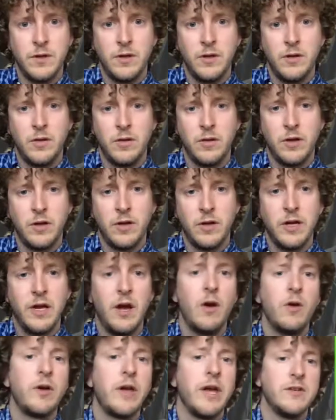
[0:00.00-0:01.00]
I'm clicking
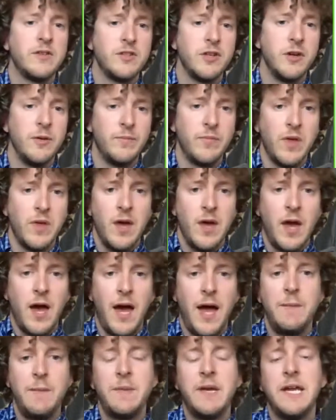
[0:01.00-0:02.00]
that. Okay, so
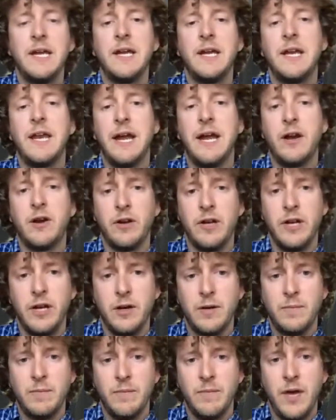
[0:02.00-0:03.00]
I'm getting an error
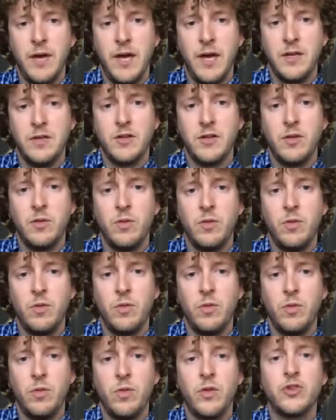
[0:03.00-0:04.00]
here. And
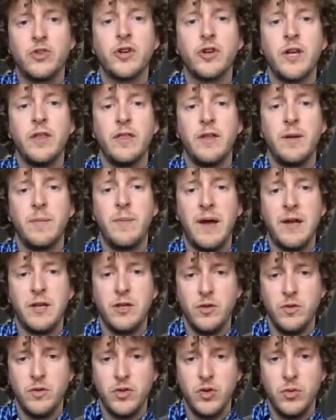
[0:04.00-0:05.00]
the tricky thing about
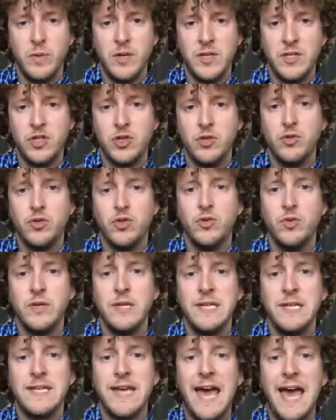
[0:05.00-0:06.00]
YouTube is you do
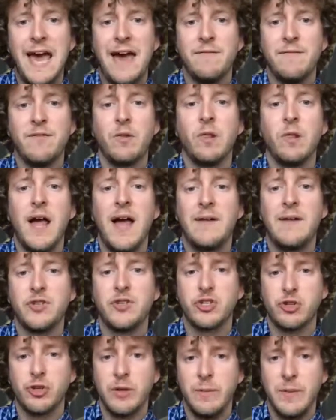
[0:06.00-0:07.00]
need to have live
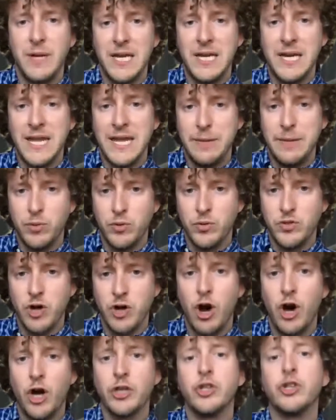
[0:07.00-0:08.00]
streaming enabled
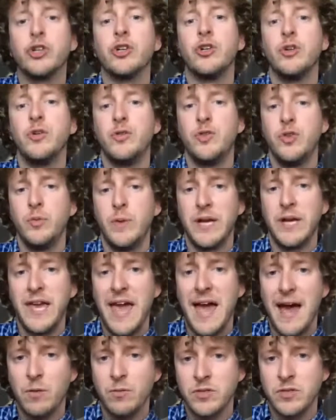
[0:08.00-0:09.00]
on your YouTube
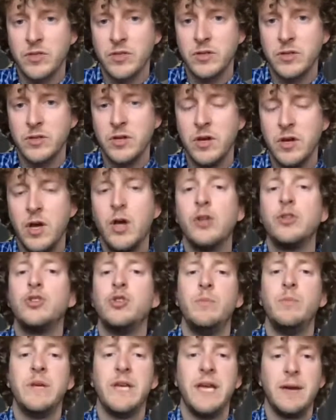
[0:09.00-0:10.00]
account
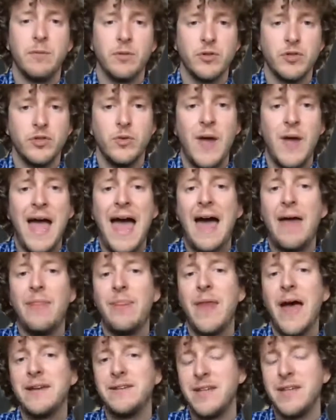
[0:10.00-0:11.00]
to be able to add
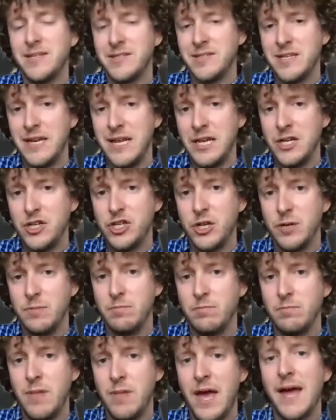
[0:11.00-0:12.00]
that
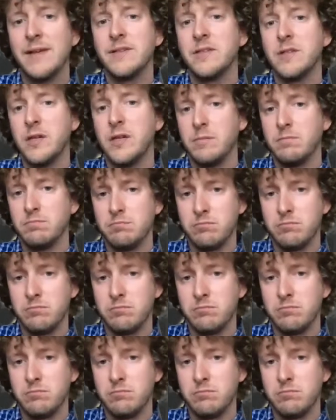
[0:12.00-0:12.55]
destination as an